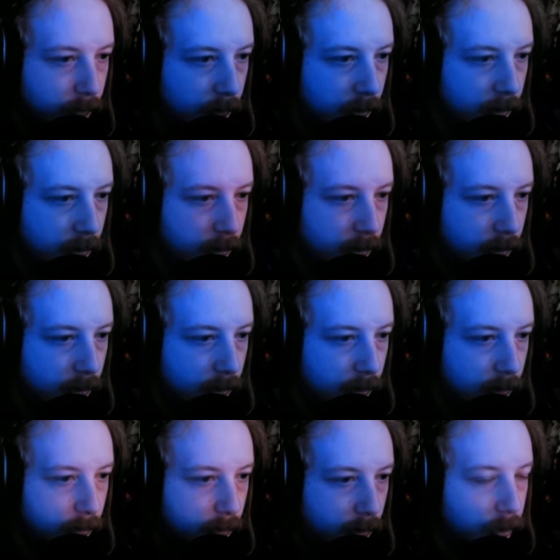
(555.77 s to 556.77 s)
One oh, there.
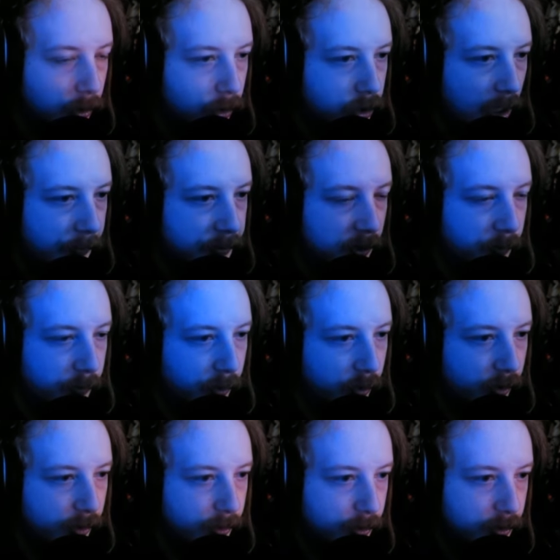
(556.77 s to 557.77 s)
The two tap
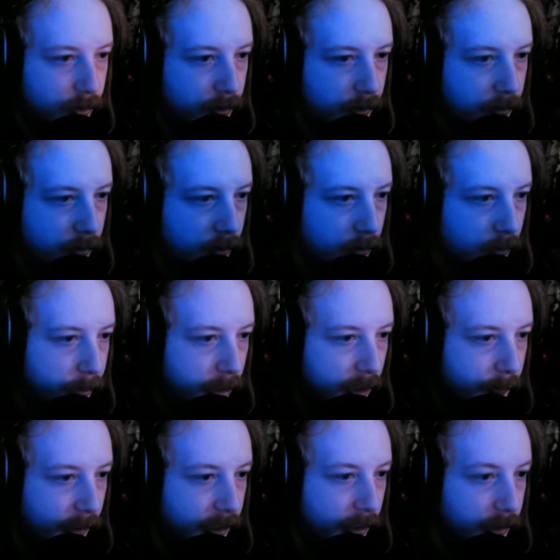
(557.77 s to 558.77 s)
spores. I was
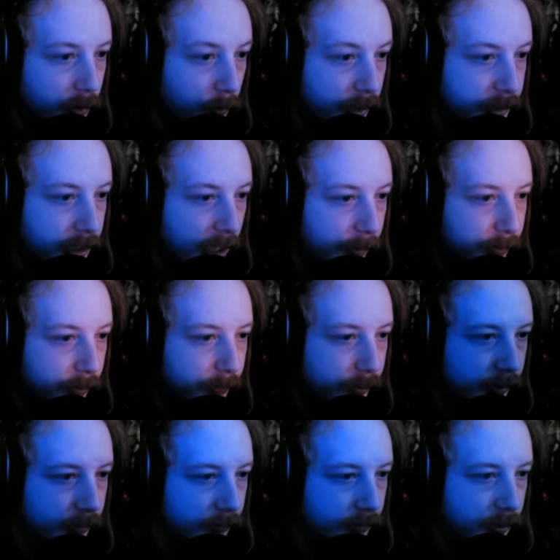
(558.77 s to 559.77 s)
expecting to one tap it,
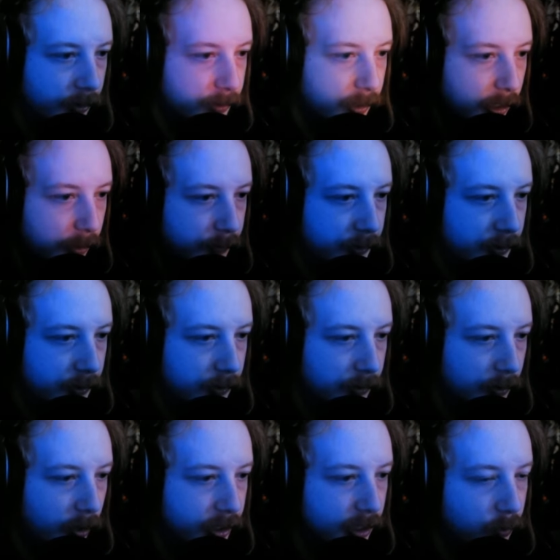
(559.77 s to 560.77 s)
but two taps.
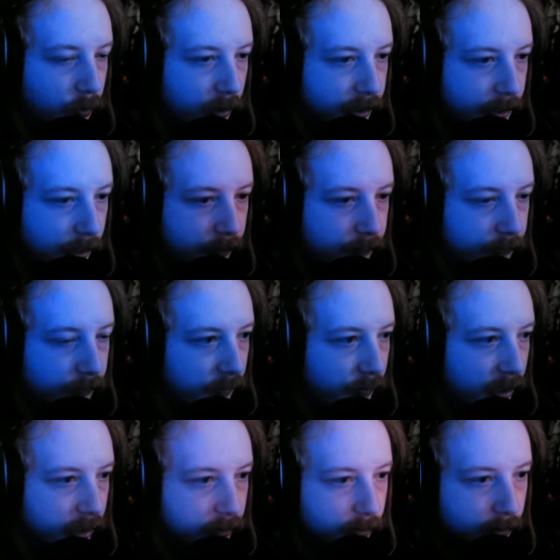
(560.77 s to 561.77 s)
Oh, I did one tap. Never
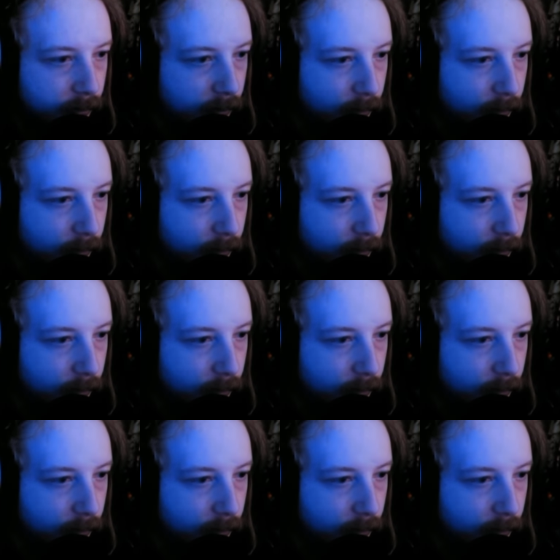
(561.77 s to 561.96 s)
mind.